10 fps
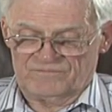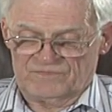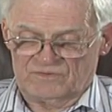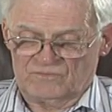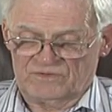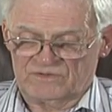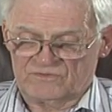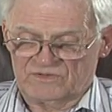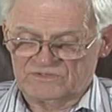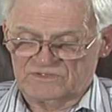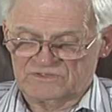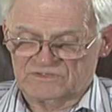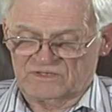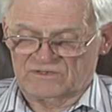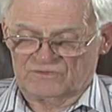In one address, he
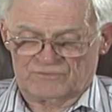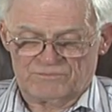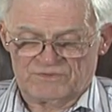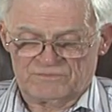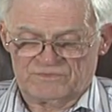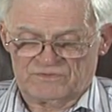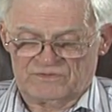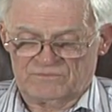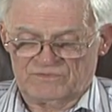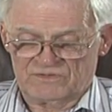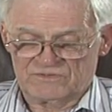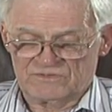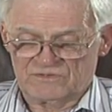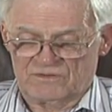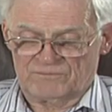cited 3 Presbyterian
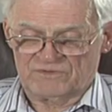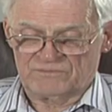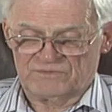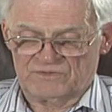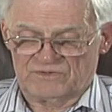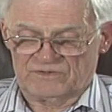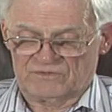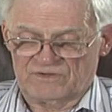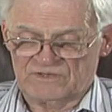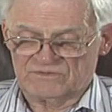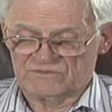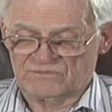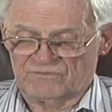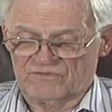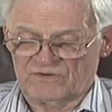ministers, all Presbyterian graduates,
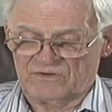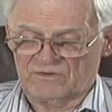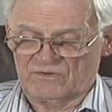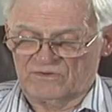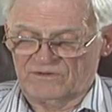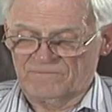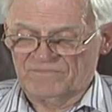who very early